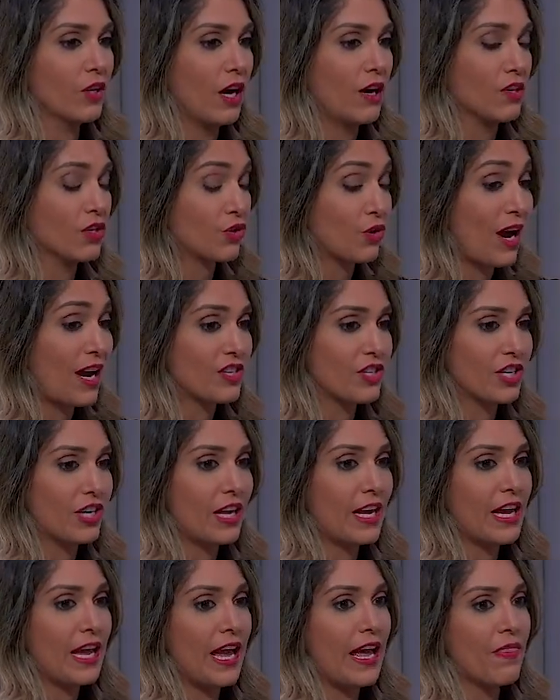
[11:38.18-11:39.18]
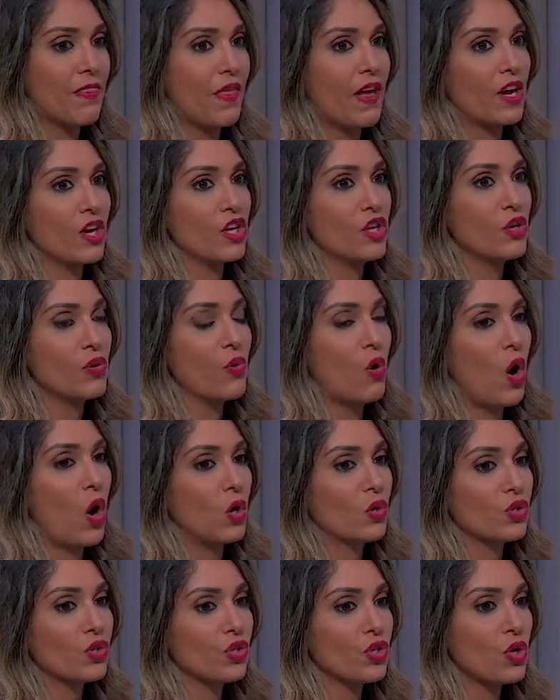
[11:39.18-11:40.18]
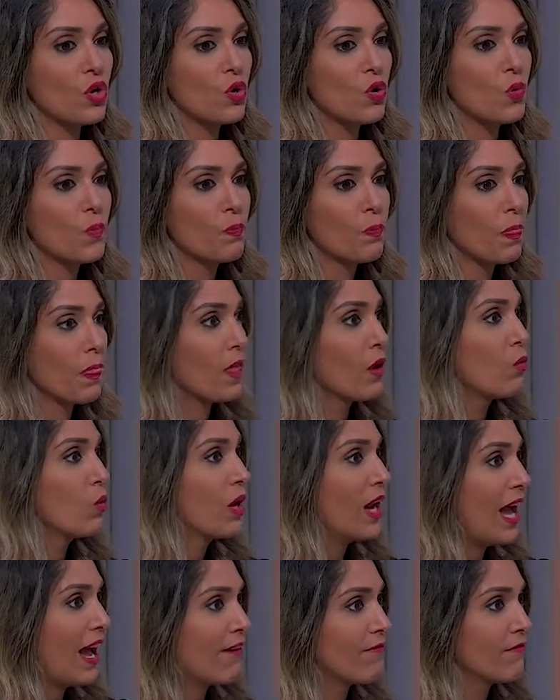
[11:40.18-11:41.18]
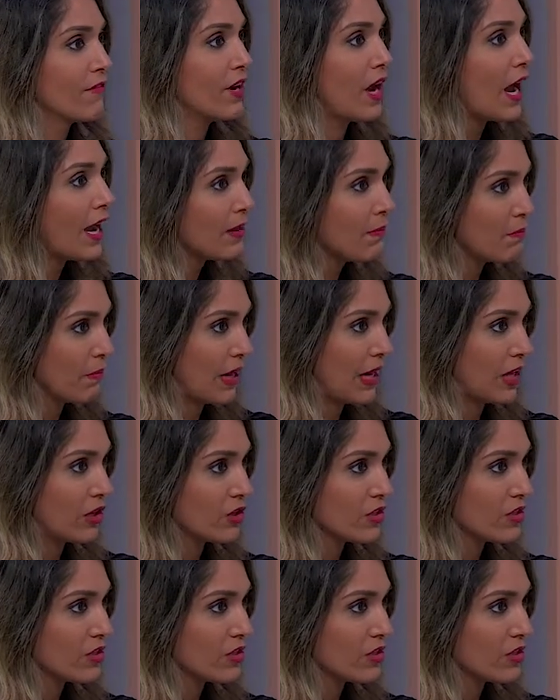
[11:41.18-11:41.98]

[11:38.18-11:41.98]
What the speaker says: Tragedy, and then you also would have nightmares.